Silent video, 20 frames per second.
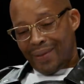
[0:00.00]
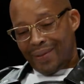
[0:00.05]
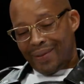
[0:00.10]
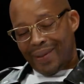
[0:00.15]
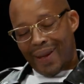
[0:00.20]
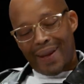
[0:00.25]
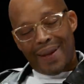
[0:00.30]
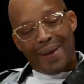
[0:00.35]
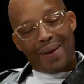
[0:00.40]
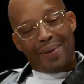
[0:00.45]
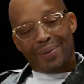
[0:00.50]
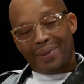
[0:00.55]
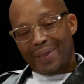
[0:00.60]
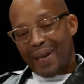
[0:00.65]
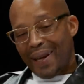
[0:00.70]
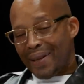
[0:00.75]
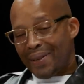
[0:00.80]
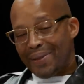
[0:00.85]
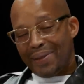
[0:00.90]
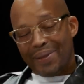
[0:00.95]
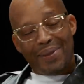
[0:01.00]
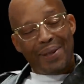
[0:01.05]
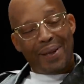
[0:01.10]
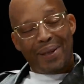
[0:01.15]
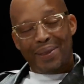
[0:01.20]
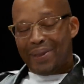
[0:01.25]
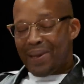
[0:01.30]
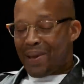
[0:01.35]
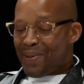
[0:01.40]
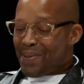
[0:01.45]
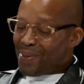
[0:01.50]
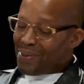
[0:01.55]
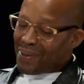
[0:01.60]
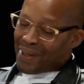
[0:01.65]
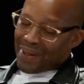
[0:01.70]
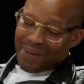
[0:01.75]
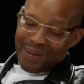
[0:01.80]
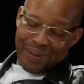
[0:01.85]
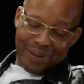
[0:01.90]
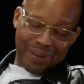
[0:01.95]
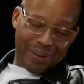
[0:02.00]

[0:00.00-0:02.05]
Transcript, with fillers: damn, Ty, Talib, I'm giving